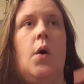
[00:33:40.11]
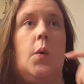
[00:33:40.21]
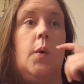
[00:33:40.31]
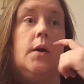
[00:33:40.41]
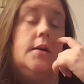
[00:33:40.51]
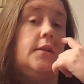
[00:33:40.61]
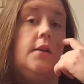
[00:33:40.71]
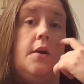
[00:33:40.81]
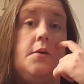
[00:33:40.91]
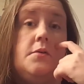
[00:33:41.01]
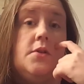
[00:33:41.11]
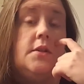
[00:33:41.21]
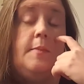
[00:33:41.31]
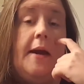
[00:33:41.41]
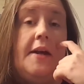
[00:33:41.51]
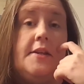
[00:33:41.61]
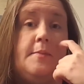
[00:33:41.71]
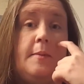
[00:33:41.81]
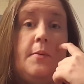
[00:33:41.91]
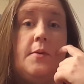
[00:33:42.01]
Or, just to be honest,
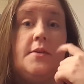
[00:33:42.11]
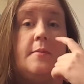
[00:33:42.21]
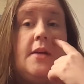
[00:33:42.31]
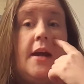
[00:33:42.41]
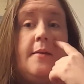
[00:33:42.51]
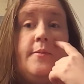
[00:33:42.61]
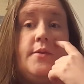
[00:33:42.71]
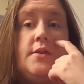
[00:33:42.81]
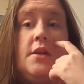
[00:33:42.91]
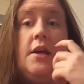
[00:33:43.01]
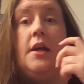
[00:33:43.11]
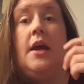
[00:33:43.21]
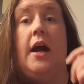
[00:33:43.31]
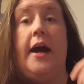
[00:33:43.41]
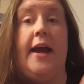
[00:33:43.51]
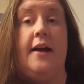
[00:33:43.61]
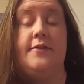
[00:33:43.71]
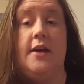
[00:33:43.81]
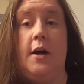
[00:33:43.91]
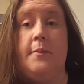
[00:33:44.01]
people, sometimes I have
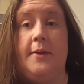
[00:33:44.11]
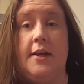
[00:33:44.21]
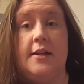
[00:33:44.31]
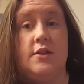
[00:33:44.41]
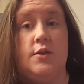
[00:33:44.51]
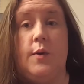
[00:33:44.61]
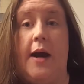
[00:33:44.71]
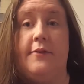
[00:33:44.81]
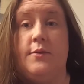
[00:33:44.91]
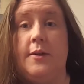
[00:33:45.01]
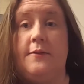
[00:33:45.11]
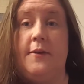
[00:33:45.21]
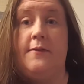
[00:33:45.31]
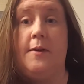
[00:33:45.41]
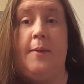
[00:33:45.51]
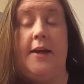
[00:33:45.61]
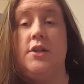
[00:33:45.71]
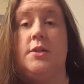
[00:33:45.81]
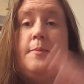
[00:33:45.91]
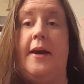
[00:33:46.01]
to help kids who have to read 50
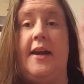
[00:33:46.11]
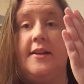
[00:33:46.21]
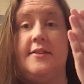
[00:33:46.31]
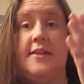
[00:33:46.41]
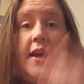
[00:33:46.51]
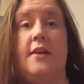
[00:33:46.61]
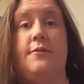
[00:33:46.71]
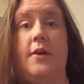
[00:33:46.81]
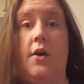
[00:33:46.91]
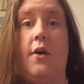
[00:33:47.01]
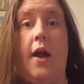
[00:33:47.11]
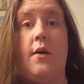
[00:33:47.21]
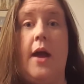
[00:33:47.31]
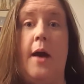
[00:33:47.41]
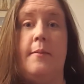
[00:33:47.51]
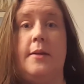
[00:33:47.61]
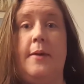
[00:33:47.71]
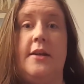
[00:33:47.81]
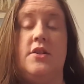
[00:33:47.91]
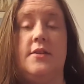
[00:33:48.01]
pages by X date figure out how many
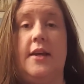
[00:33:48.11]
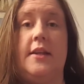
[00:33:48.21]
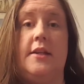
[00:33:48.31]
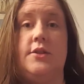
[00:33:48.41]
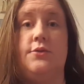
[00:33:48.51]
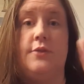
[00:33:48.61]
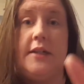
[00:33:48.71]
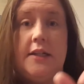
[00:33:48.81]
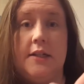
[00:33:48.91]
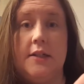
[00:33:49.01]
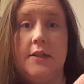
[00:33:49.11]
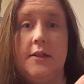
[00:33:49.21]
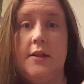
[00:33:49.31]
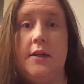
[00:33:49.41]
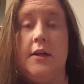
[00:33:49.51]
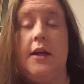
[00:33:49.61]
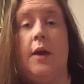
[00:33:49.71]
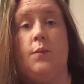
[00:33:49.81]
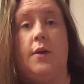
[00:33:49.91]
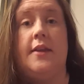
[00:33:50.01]
pages they need to read
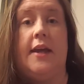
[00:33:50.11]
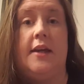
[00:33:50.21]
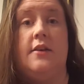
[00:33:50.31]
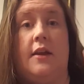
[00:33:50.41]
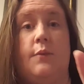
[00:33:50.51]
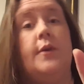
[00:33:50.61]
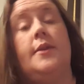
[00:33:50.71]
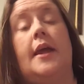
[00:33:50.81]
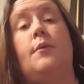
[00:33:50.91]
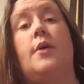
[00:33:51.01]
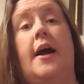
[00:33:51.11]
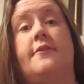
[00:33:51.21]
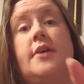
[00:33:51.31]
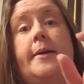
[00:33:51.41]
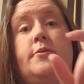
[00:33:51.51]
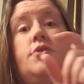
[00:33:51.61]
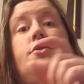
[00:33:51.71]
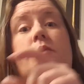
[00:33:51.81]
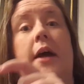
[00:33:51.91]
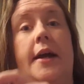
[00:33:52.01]
and when they will have time to
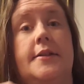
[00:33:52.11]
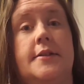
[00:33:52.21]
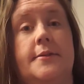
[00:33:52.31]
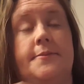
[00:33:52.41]
do that.